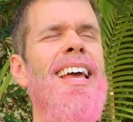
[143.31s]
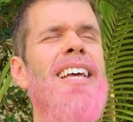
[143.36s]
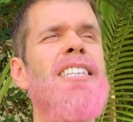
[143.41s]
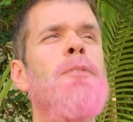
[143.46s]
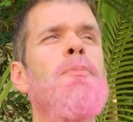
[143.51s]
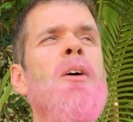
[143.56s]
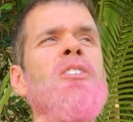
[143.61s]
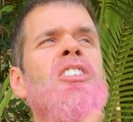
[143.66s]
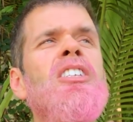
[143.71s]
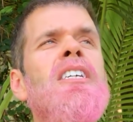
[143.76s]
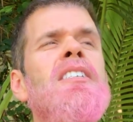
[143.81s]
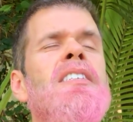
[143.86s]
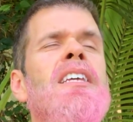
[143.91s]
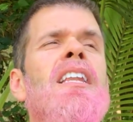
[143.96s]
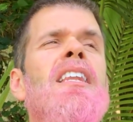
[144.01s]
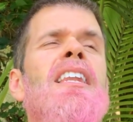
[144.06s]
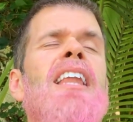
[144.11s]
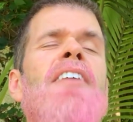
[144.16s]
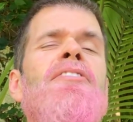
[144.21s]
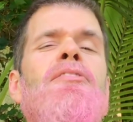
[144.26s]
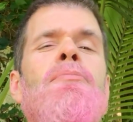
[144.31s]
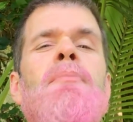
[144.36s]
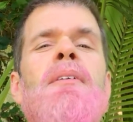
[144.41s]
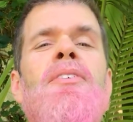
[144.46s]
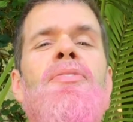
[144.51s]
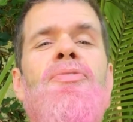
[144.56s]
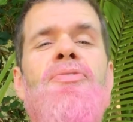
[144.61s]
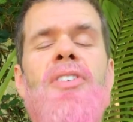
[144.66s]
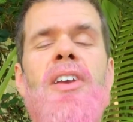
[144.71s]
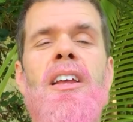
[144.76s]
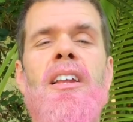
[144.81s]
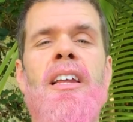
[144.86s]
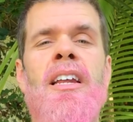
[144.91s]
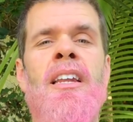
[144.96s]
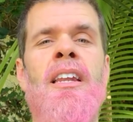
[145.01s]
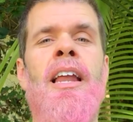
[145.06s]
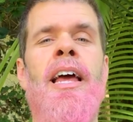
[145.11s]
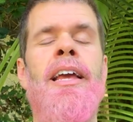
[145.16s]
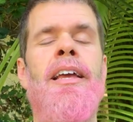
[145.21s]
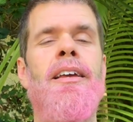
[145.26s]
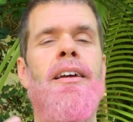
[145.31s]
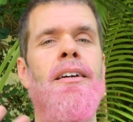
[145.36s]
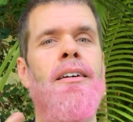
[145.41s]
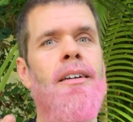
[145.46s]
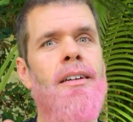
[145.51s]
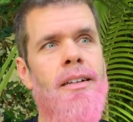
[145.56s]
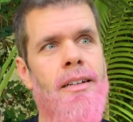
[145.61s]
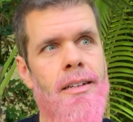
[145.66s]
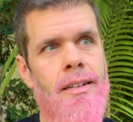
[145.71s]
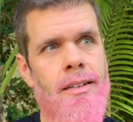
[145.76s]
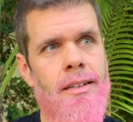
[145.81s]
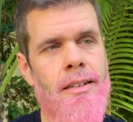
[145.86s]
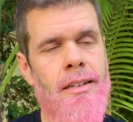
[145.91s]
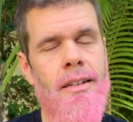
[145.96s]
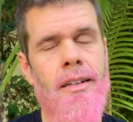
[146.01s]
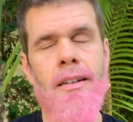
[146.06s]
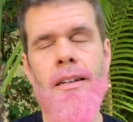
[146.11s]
especially because it left me feeling like, ugh,